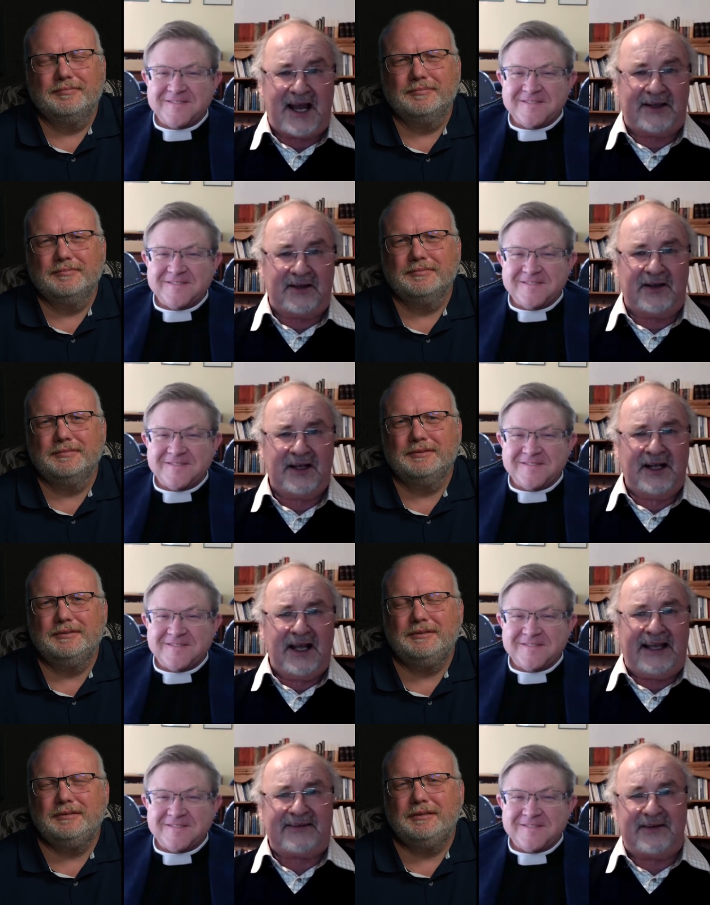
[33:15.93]
Speaker 1: line in the
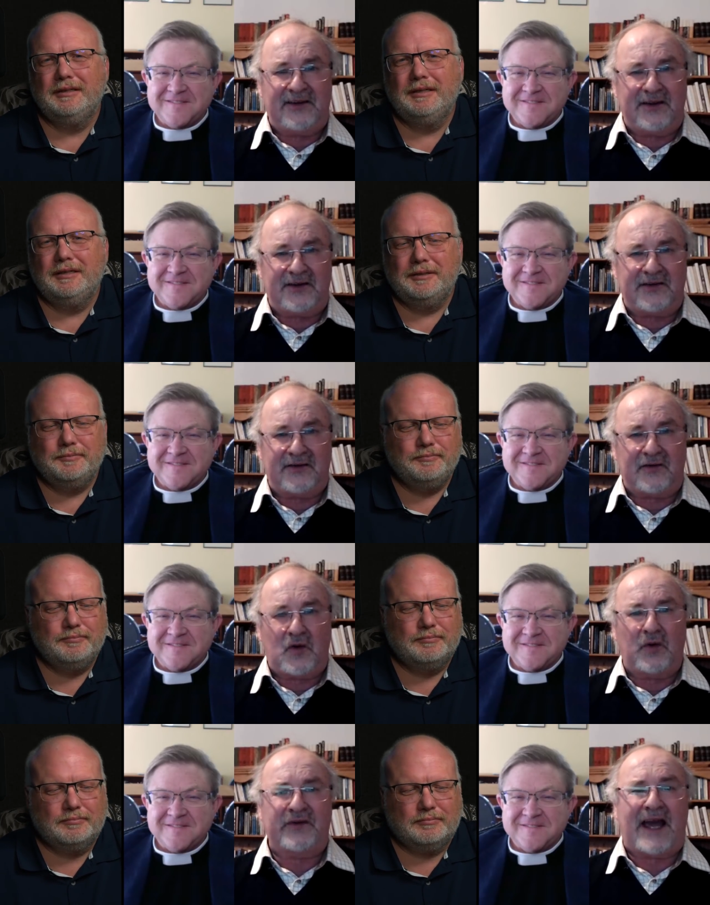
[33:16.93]
It's the, the sort of
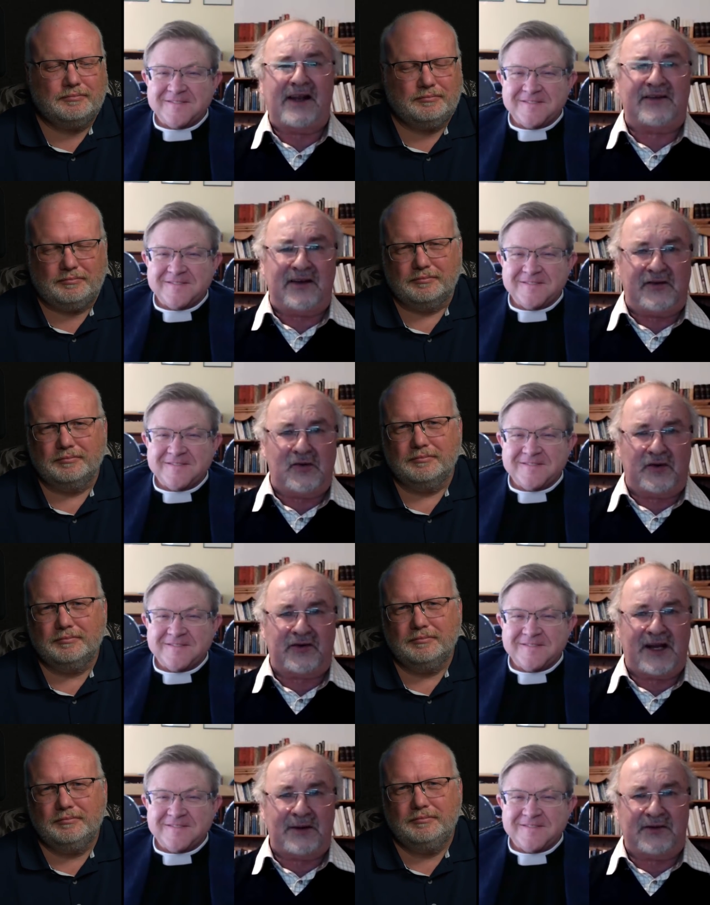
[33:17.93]
causality, George,
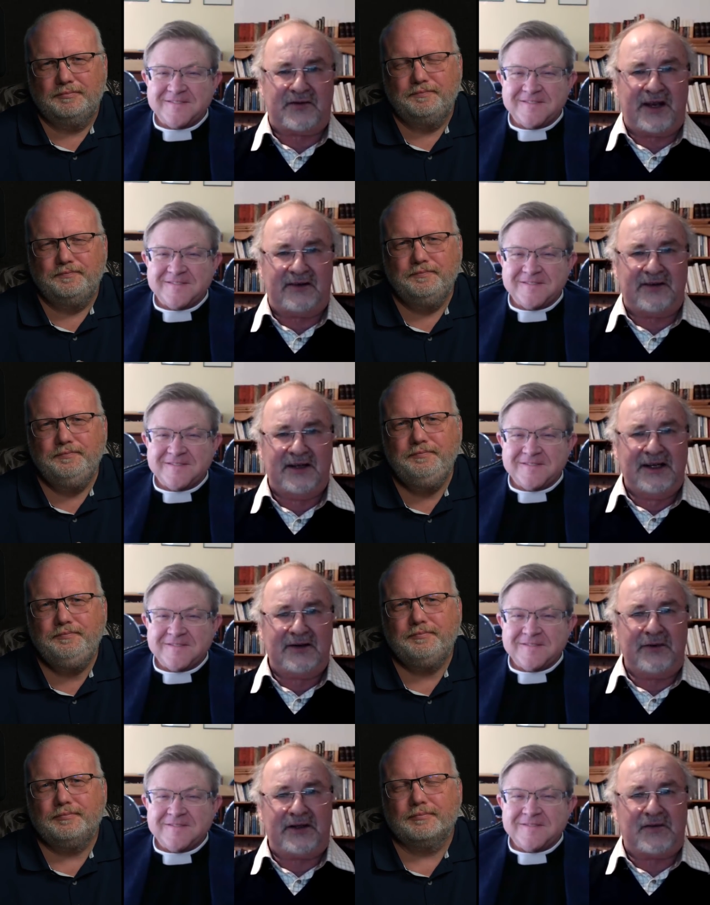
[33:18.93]
that I was trying to
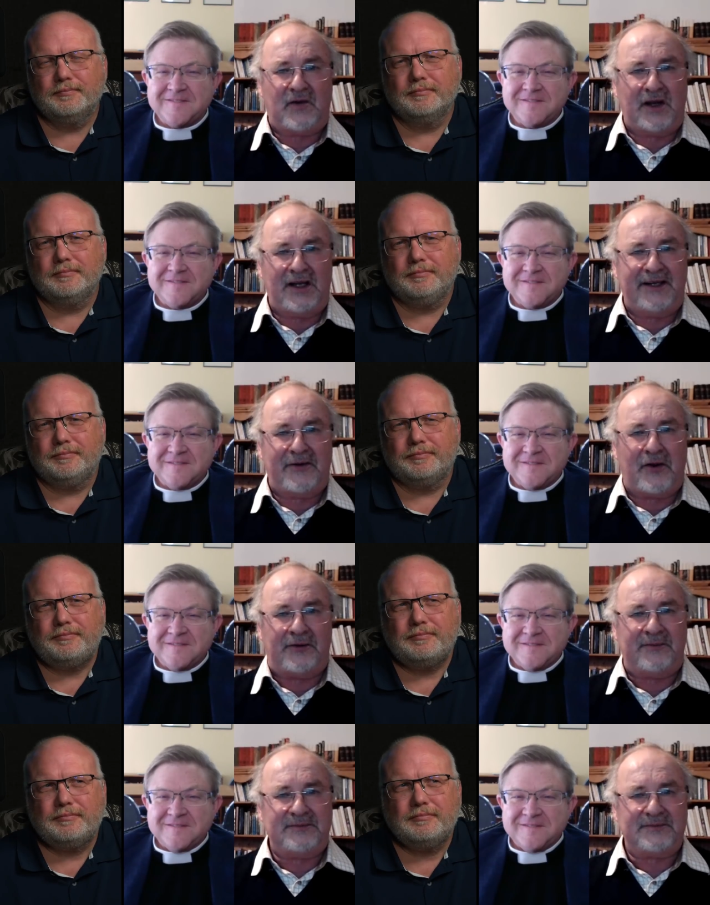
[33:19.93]
reach for earlier
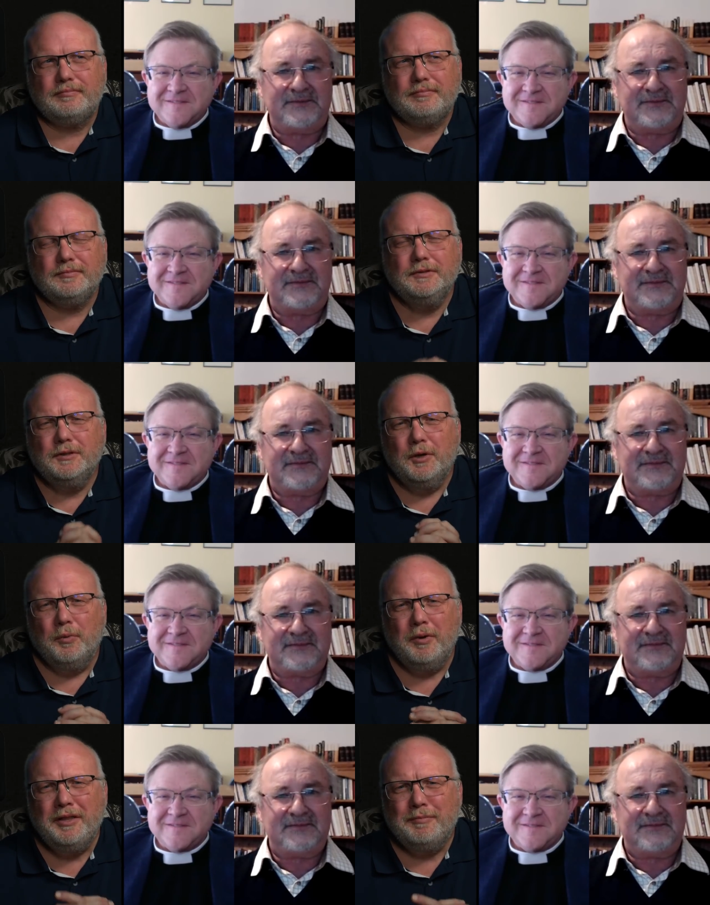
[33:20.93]
on.
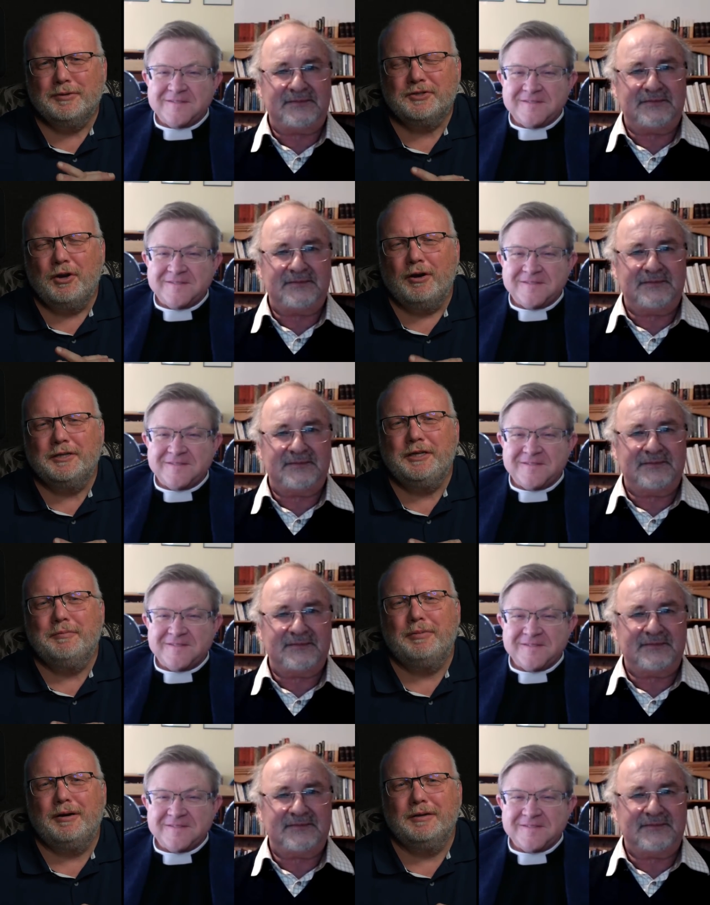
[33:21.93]
Speaker 2: One of the most haunting
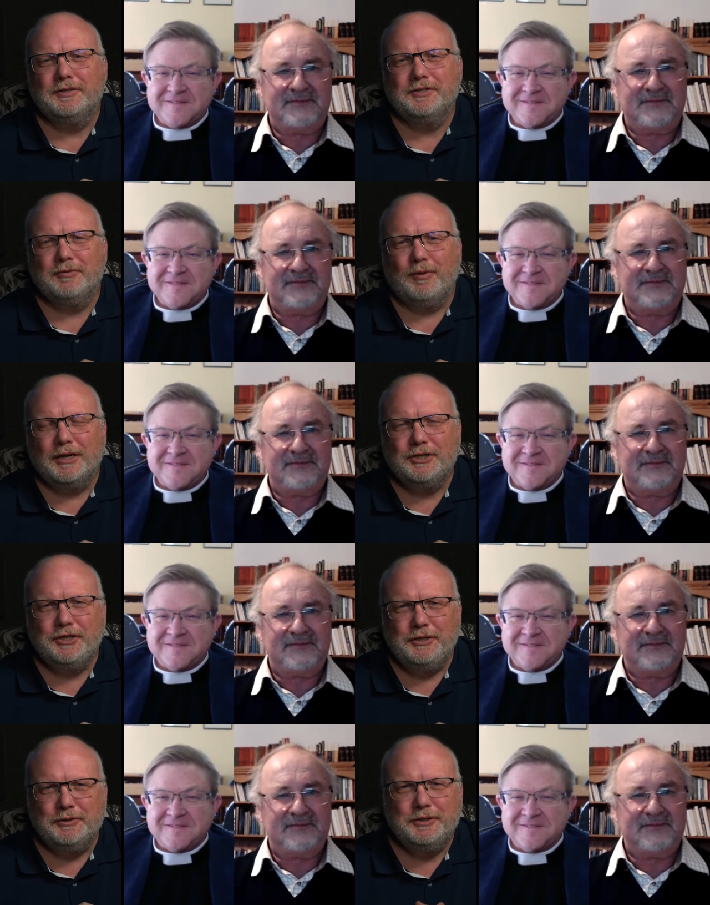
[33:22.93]
parts of watching
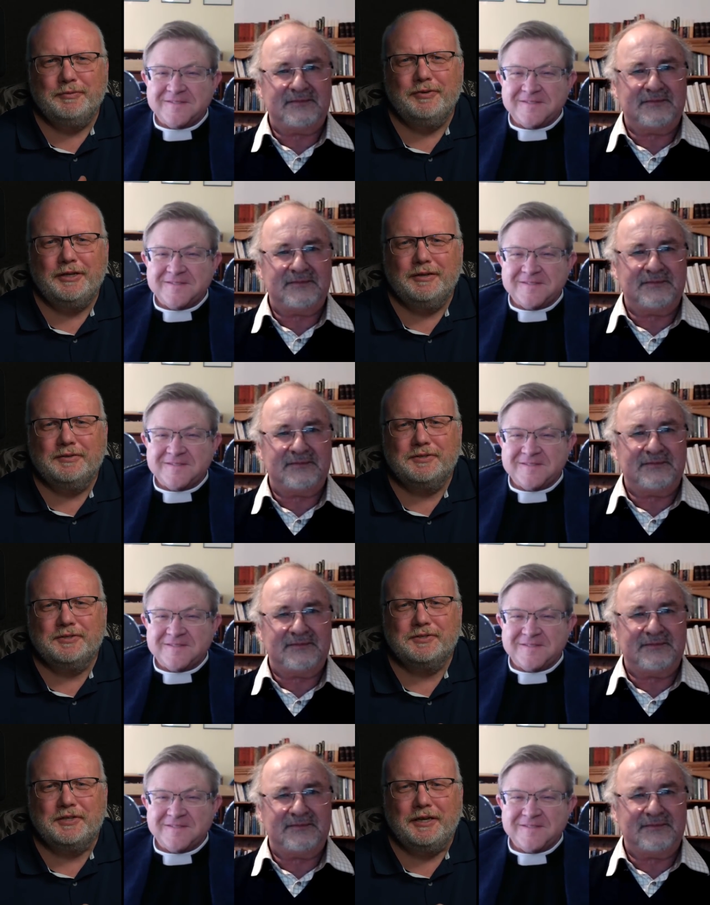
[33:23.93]
YouTube videos
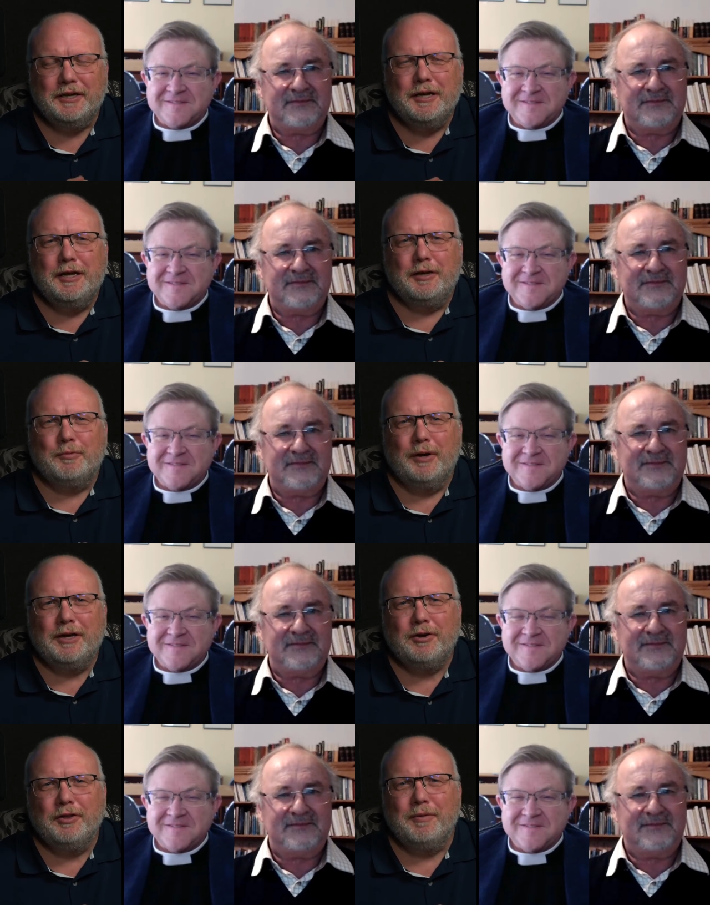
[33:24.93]
is the what I
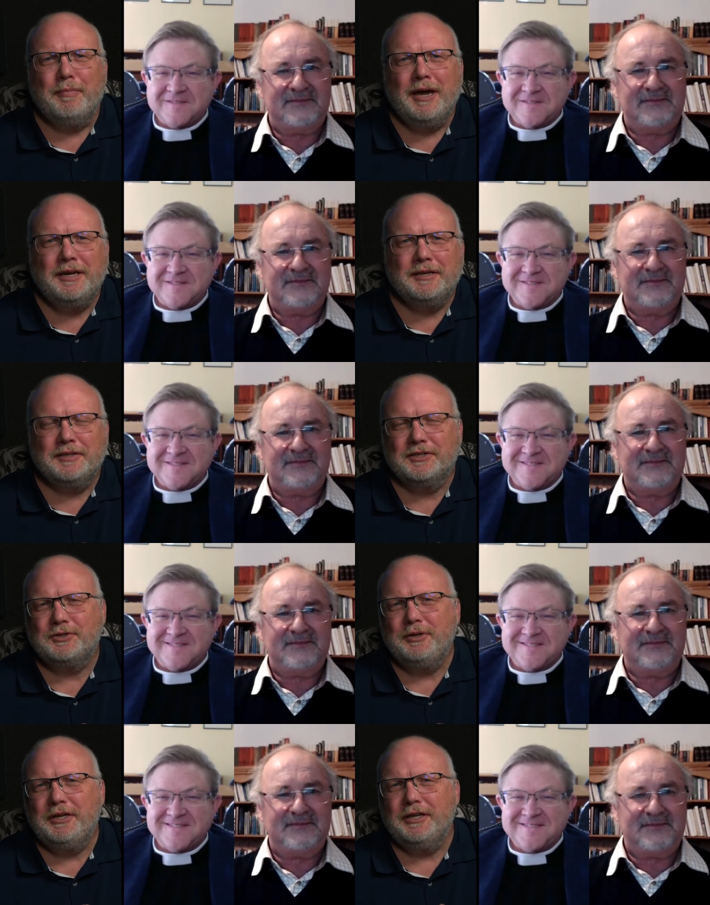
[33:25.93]
call the man on the
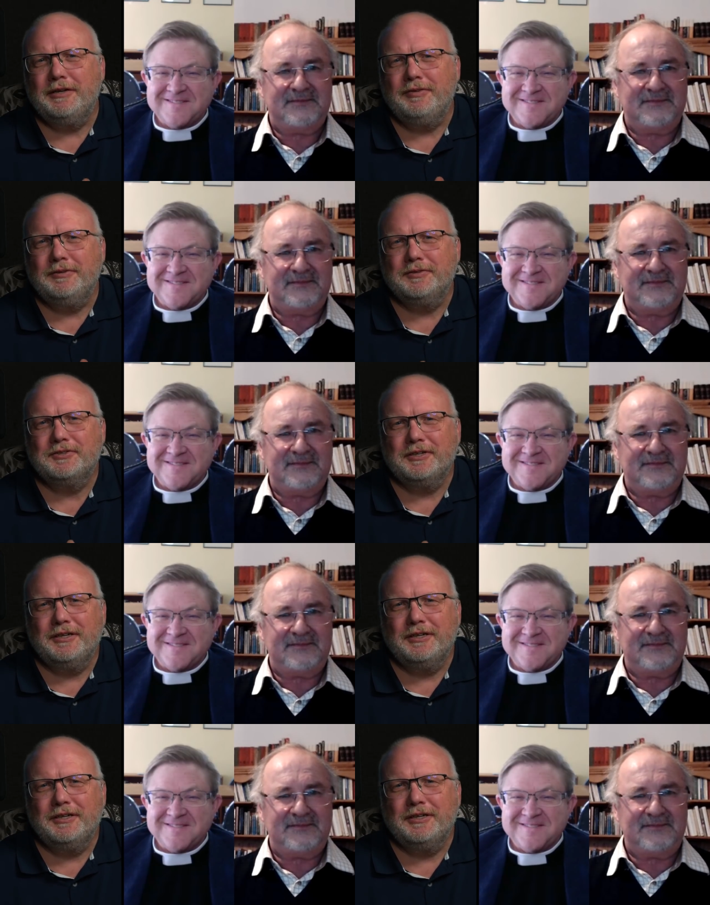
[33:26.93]
street interviews.